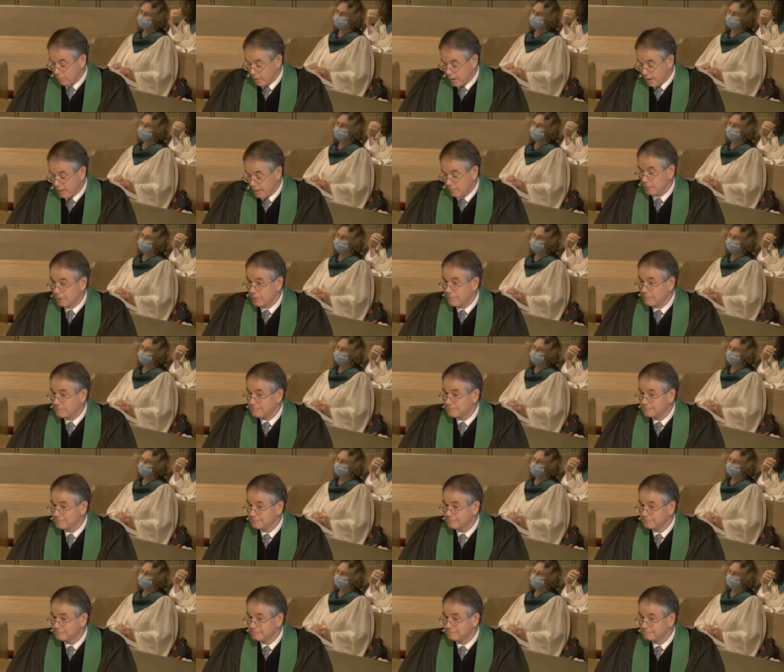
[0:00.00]
problem.
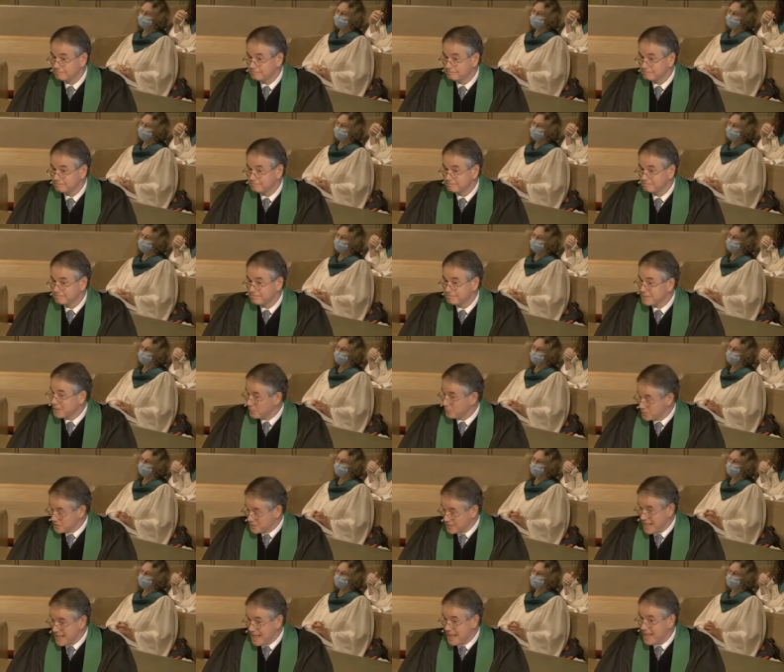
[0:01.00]
It
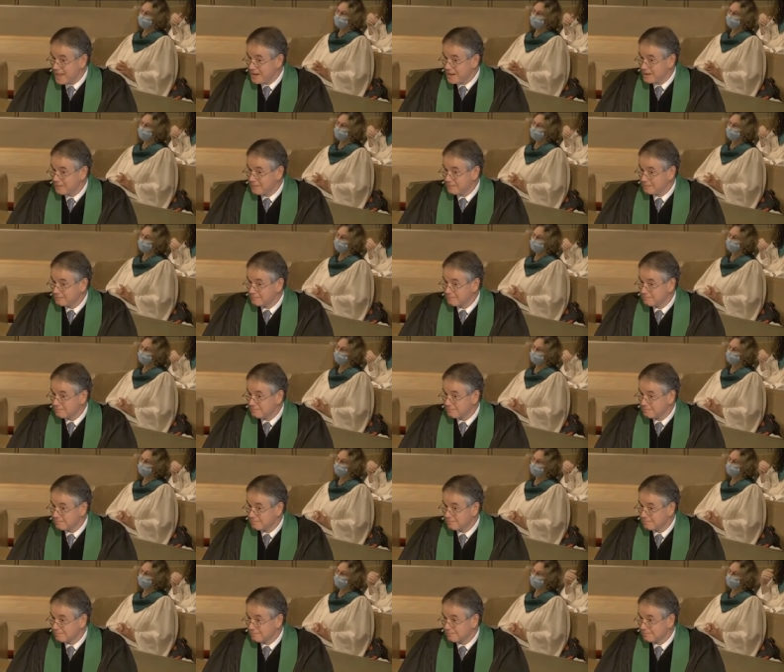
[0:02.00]
was then,
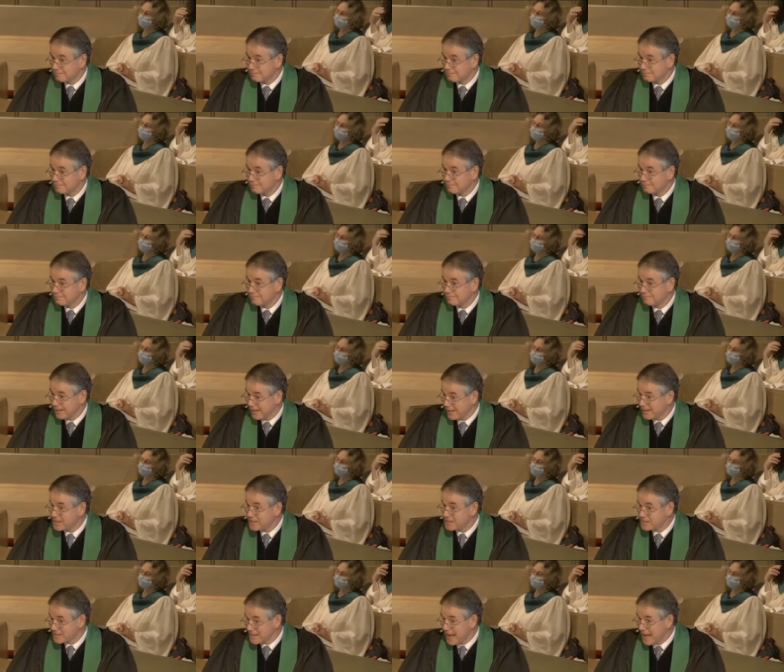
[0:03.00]

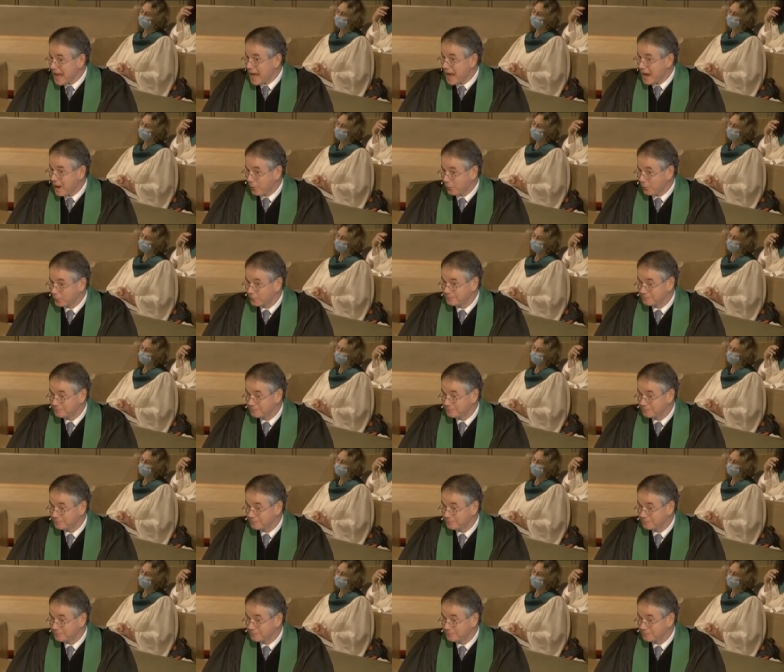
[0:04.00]
and it's now.